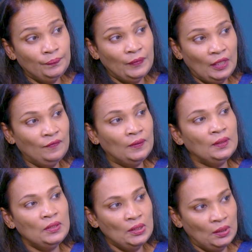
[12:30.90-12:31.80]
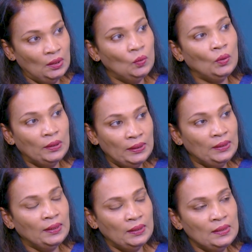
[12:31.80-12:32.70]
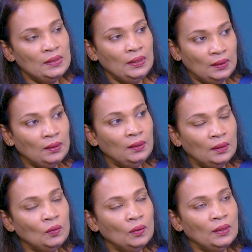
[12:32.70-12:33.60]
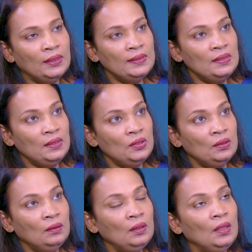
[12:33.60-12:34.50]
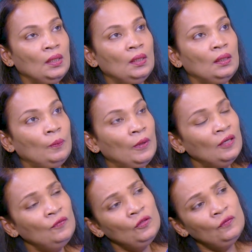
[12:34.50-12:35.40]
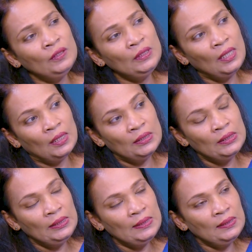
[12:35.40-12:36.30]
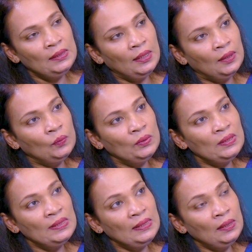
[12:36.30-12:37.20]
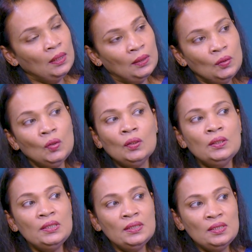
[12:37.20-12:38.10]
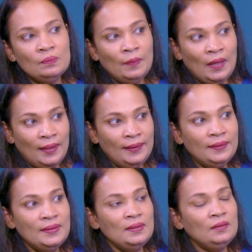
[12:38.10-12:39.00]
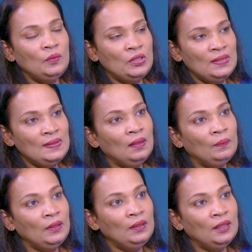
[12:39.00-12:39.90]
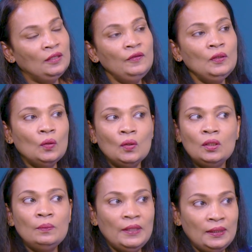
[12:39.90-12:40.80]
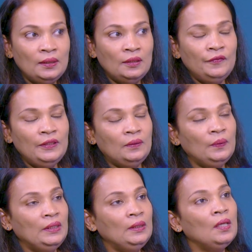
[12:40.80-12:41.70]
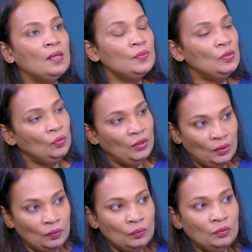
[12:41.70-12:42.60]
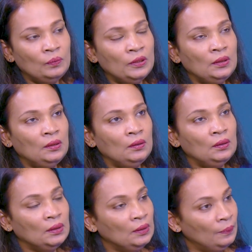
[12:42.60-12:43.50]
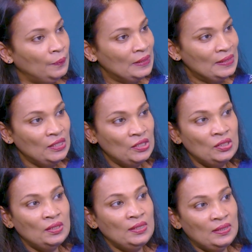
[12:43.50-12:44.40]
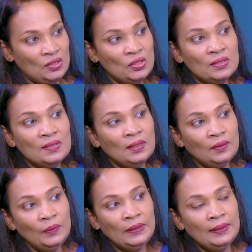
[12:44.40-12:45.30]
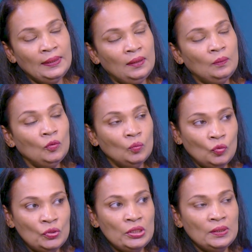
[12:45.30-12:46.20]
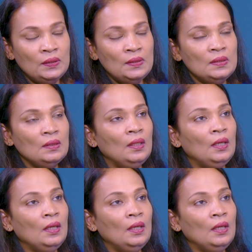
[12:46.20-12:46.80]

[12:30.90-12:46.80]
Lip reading: have the gender equality that is needed in an organization. Apart from what Harshanee said, I would say unconscious bias, which is something that we all battle with when it comes to recruitment, compensation decisions that we take, promotions,